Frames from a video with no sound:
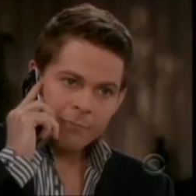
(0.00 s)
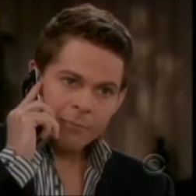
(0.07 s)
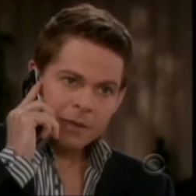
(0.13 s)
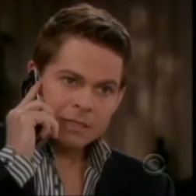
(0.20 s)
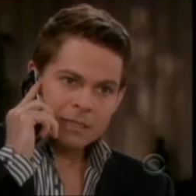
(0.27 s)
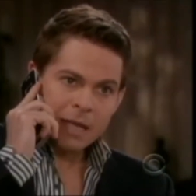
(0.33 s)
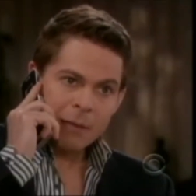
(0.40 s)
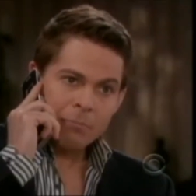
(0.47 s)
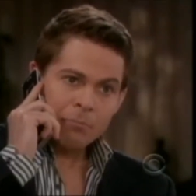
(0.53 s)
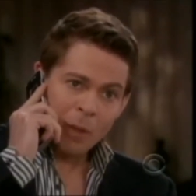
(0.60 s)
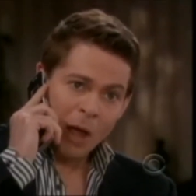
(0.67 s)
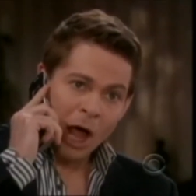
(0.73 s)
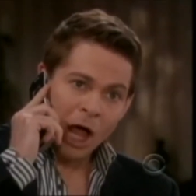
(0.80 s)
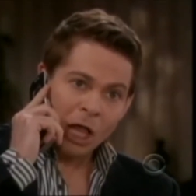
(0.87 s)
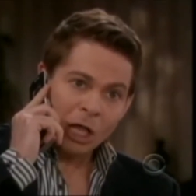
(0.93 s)
was
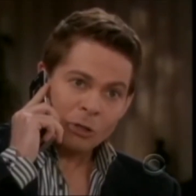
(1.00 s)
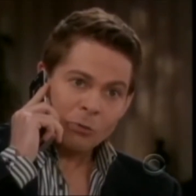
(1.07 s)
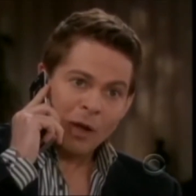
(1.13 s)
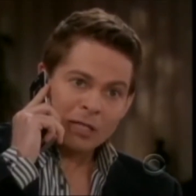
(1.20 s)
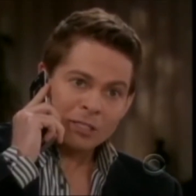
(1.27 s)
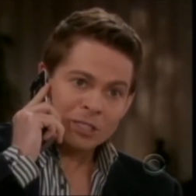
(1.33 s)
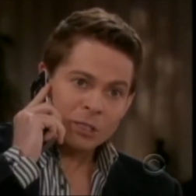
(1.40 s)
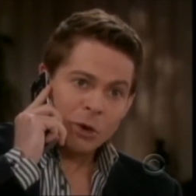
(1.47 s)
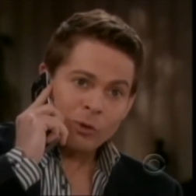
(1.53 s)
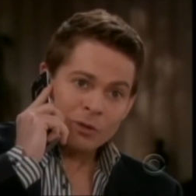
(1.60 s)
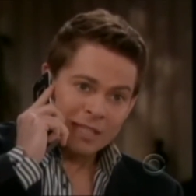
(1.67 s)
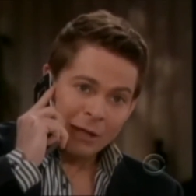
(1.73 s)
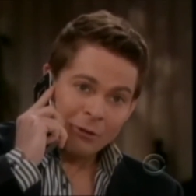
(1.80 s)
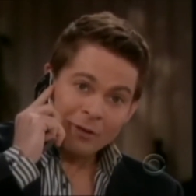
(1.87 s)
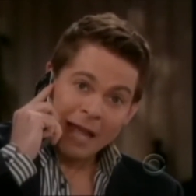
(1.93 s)
appalled watching
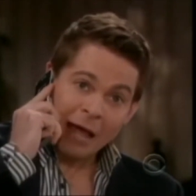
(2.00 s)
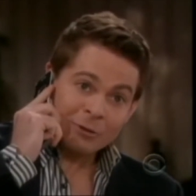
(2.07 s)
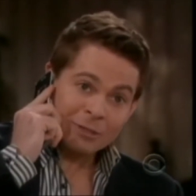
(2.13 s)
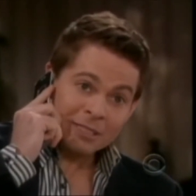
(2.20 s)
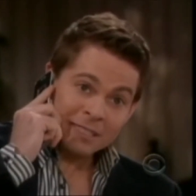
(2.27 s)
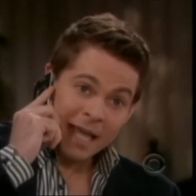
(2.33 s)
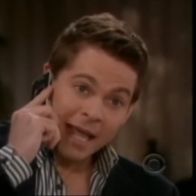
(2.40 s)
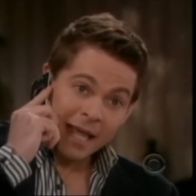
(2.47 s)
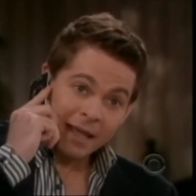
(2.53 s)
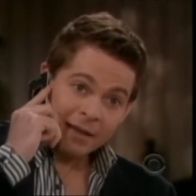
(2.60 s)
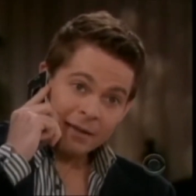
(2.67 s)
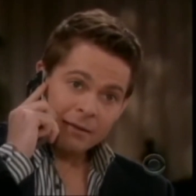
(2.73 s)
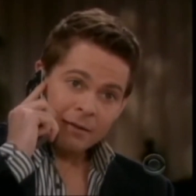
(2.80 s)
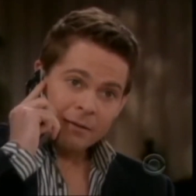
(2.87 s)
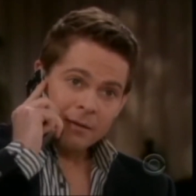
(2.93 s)
Oakdale Now today.
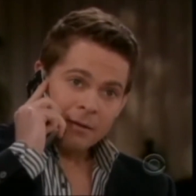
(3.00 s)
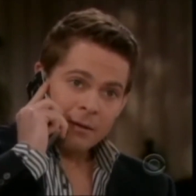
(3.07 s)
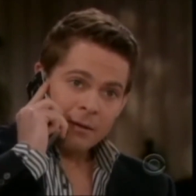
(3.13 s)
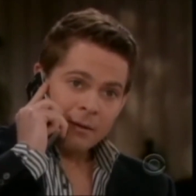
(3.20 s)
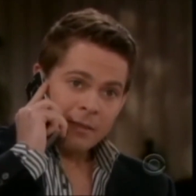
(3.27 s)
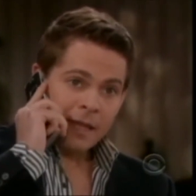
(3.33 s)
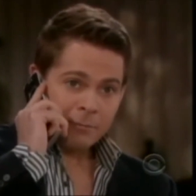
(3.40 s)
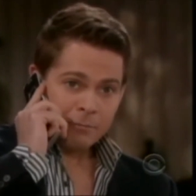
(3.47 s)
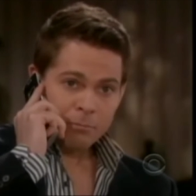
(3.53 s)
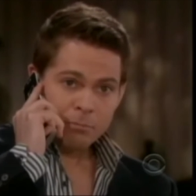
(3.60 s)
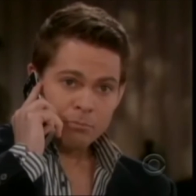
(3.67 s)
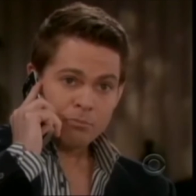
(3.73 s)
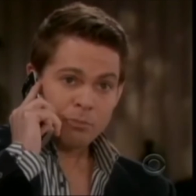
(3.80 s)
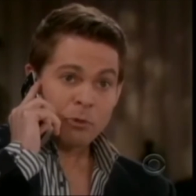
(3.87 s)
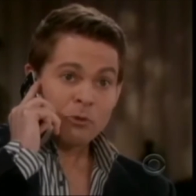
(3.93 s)

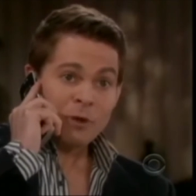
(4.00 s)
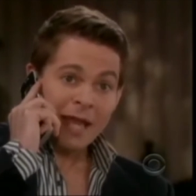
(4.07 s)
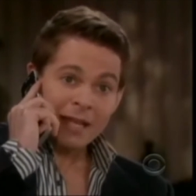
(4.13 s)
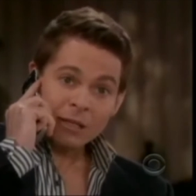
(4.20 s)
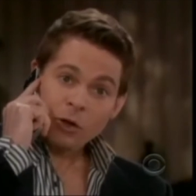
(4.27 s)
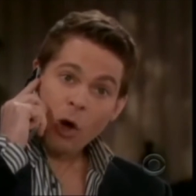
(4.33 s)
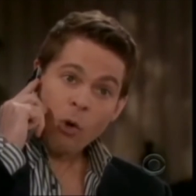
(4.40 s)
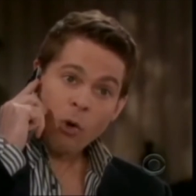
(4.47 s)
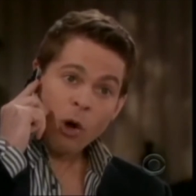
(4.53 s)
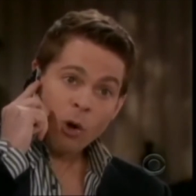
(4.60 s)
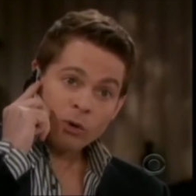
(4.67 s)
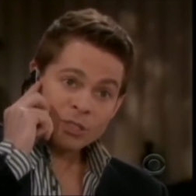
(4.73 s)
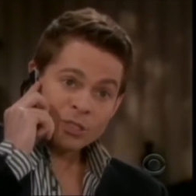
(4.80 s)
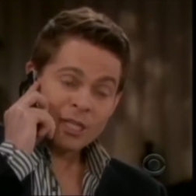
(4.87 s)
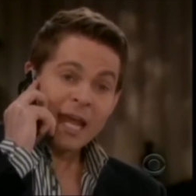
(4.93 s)
That brunette
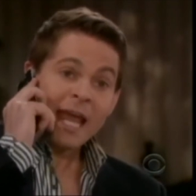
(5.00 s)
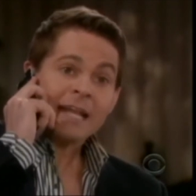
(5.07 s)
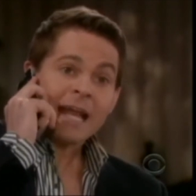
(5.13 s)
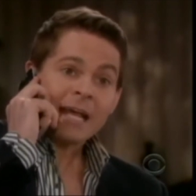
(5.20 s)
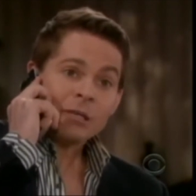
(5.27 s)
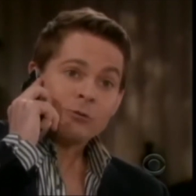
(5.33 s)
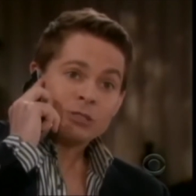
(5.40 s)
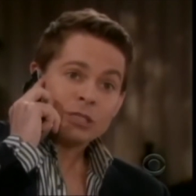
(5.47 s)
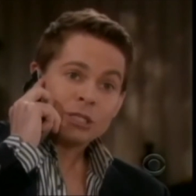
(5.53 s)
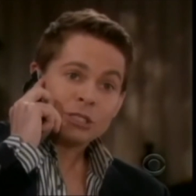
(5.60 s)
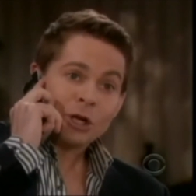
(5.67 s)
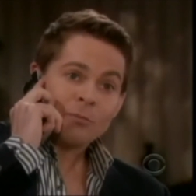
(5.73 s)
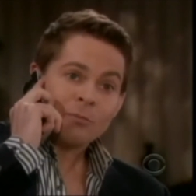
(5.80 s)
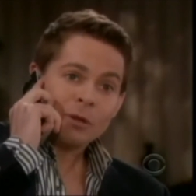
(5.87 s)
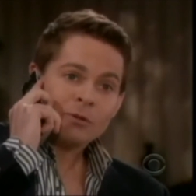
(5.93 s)
co-host, and I use the
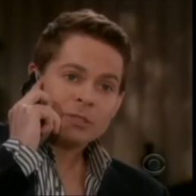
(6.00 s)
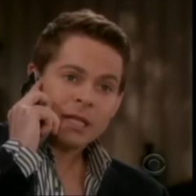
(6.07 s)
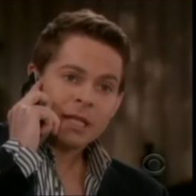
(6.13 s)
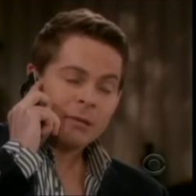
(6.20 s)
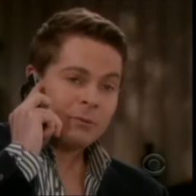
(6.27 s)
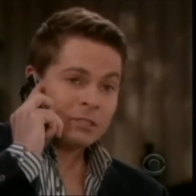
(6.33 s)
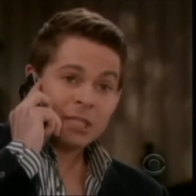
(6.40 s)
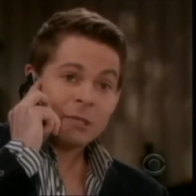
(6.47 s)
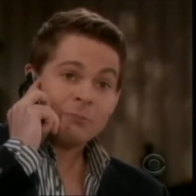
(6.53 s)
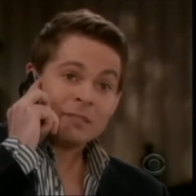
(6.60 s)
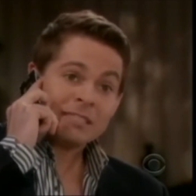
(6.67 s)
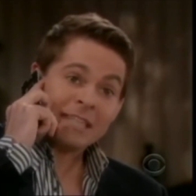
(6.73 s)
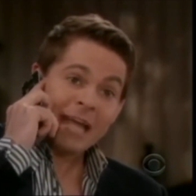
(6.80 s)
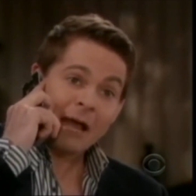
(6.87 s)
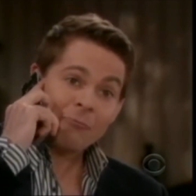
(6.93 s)
term loosely, she
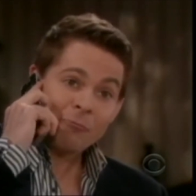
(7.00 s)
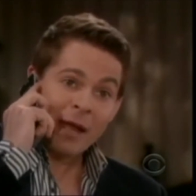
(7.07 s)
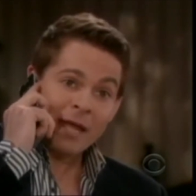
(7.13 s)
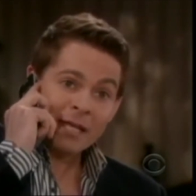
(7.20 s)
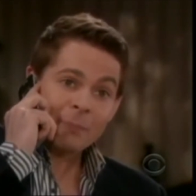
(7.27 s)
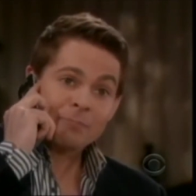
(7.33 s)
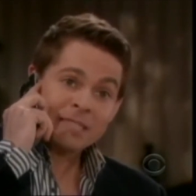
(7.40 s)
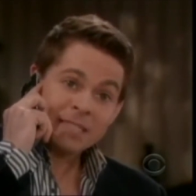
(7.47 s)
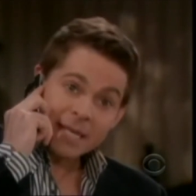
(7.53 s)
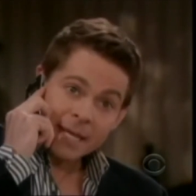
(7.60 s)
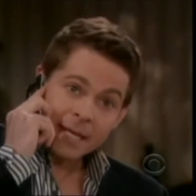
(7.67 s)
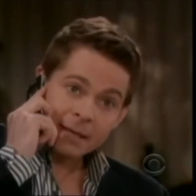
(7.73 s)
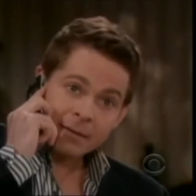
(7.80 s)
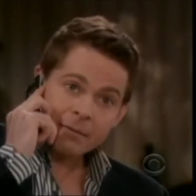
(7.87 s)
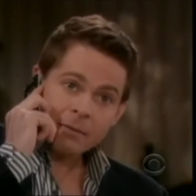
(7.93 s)
was downright
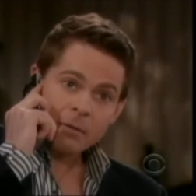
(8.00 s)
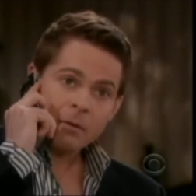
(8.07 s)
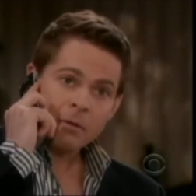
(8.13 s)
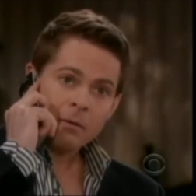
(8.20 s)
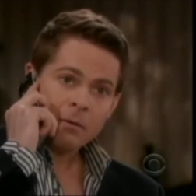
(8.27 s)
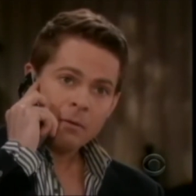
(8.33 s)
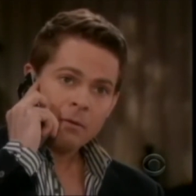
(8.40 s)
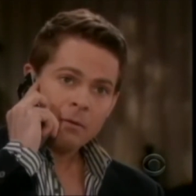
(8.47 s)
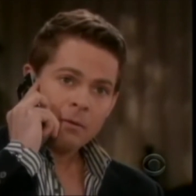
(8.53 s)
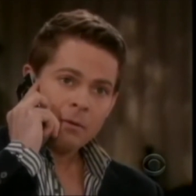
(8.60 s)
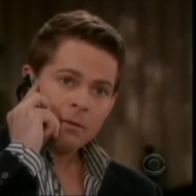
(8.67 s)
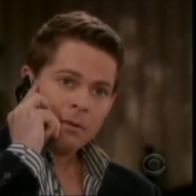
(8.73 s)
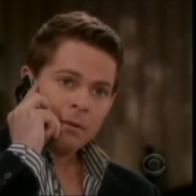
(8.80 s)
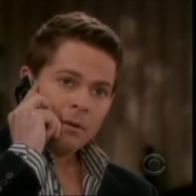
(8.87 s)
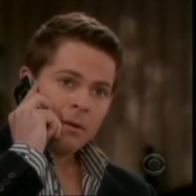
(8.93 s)
obscene.
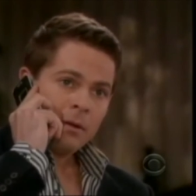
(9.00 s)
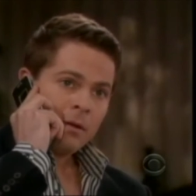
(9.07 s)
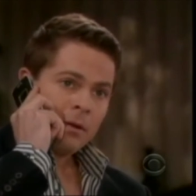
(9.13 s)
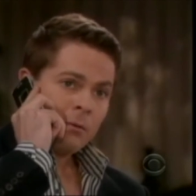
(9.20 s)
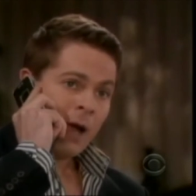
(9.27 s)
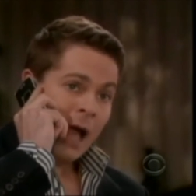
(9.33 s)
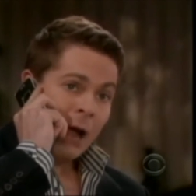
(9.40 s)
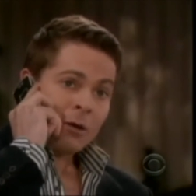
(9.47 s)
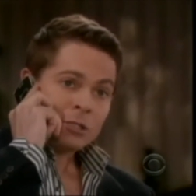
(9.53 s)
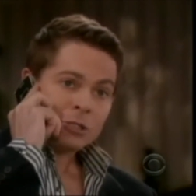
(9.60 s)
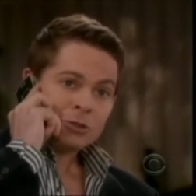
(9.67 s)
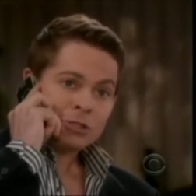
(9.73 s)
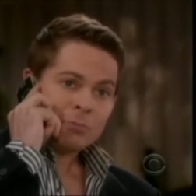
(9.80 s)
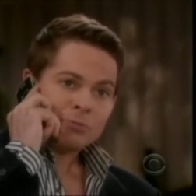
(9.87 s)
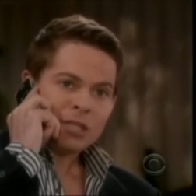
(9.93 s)
How could
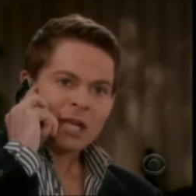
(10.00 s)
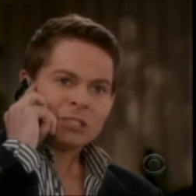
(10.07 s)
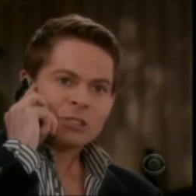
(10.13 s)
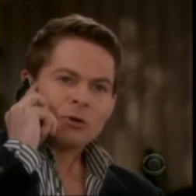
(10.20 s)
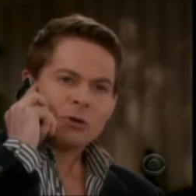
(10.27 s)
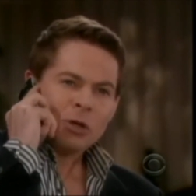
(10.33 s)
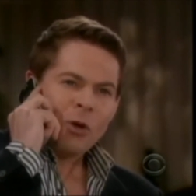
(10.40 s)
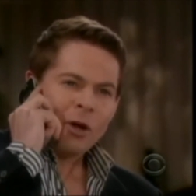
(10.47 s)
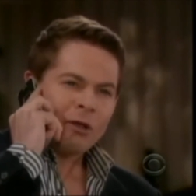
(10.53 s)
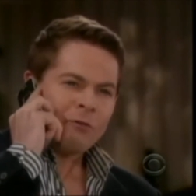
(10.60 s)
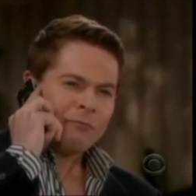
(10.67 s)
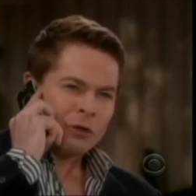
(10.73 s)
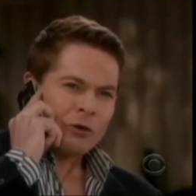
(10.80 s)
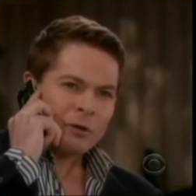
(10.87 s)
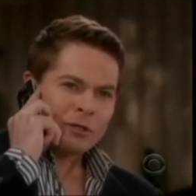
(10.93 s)
you subject your
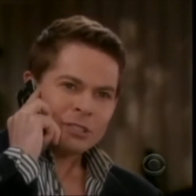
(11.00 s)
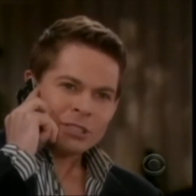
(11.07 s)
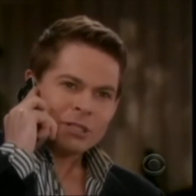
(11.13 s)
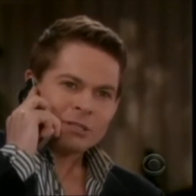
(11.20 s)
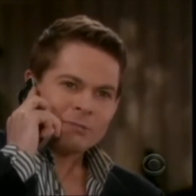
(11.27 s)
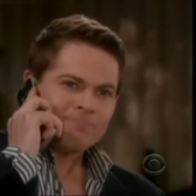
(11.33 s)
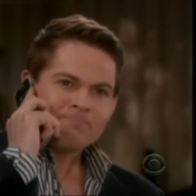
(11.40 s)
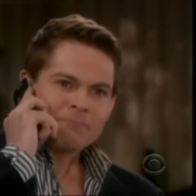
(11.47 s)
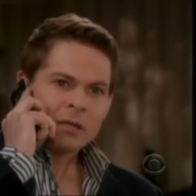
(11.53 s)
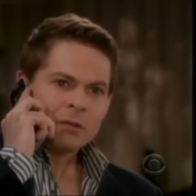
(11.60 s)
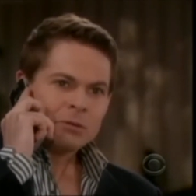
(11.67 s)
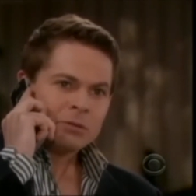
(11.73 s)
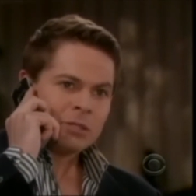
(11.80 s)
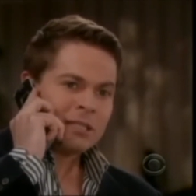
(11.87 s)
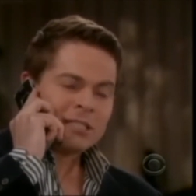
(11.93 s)
loyal viewers to,
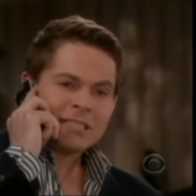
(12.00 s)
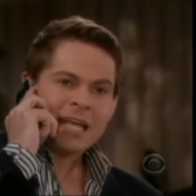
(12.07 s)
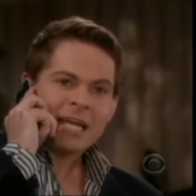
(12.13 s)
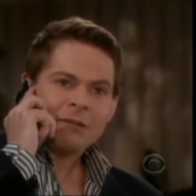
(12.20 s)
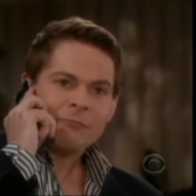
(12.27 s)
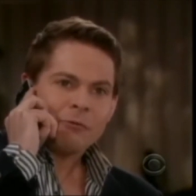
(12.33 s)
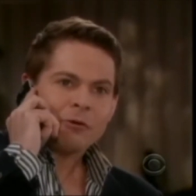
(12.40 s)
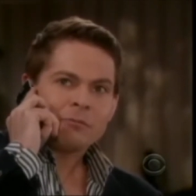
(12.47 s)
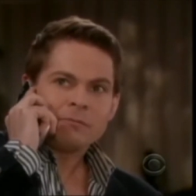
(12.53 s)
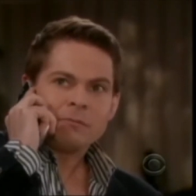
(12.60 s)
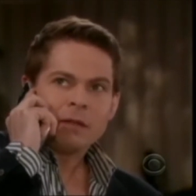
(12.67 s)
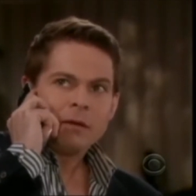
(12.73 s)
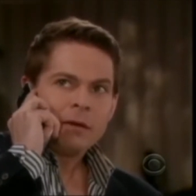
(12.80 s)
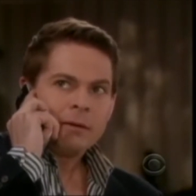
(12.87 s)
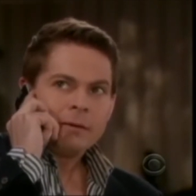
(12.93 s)
to the sight of her
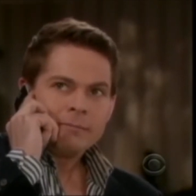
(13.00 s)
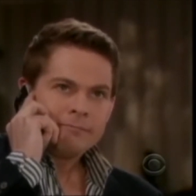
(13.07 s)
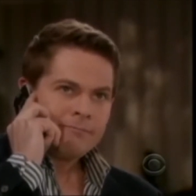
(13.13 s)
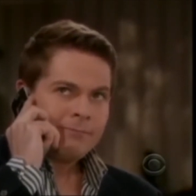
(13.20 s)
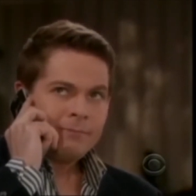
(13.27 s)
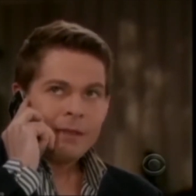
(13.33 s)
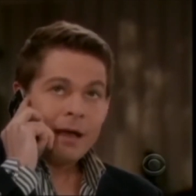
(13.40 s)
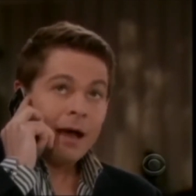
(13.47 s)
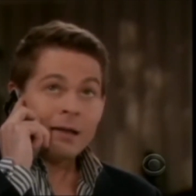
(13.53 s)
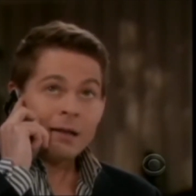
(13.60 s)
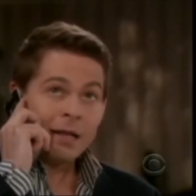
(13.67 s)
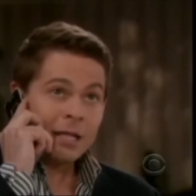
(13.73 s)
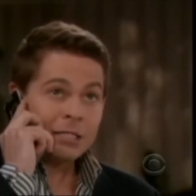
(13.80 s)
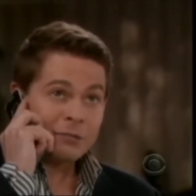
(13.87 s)
unleashed